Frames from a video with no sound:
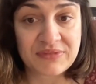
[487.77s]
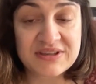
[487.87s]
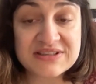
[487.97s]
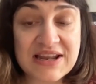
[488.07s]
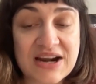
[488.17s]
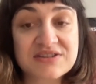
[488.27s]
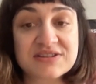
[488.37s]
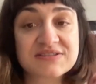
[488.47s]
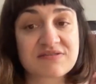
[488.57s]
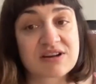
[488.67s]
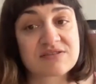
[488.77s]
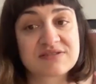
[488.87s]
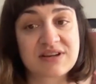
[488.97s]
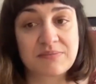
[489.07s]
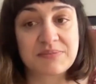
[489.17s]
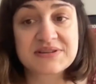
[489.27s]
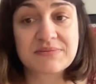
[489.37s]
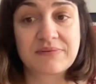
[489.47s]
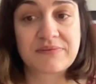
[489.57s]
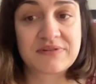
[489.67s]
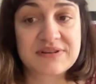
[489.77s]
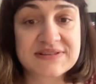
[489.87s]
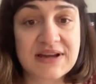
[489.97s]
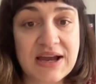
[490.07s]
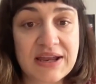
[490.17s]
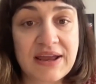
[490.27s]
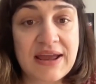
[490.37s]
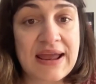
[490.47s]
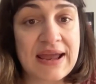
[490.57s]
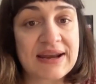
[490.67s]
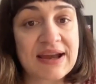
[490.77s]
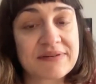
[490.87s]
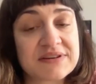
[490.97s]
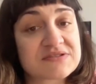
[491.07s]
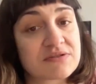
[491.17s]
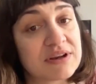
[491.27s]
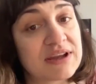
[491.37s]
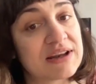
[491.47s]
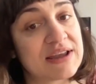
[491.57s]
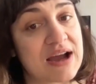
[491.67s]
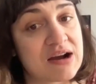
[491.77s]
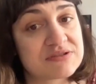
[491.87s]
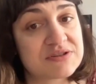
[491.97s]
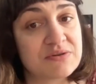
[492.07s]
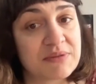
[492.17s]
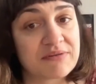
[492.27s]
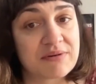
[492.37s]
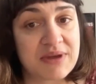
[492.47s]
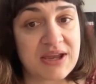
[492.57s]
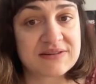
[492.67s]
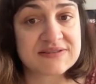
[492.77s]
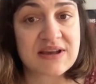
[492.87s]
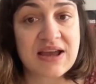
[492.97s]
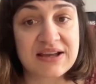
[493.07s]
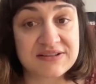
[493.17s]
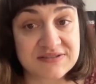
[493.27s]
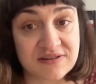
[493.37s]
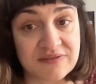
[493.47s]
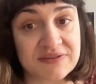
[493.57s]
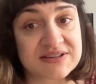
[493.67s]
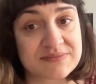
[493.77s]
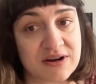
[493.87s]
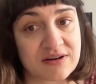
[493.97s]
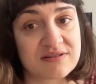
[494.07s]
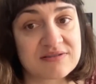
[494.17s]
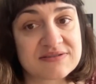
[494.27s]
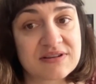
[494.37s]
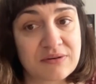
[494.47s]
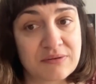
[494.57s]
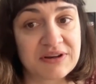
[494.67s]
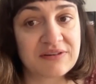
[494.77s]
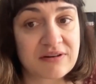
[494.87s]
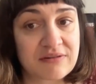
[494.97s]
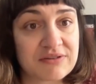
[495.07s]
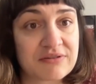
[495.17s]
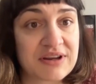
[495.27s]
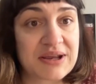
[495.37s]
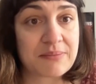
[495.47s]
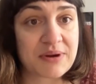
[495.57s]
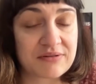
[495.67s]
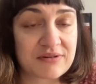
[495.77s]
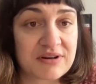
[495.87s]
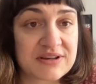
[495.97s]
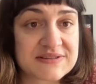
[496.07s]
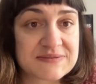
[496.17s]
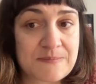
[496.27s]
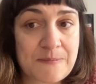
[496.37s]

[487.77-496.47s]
These large structures are visible from the sky and have historically housed human remains and served as markers denoting territory and boundaries.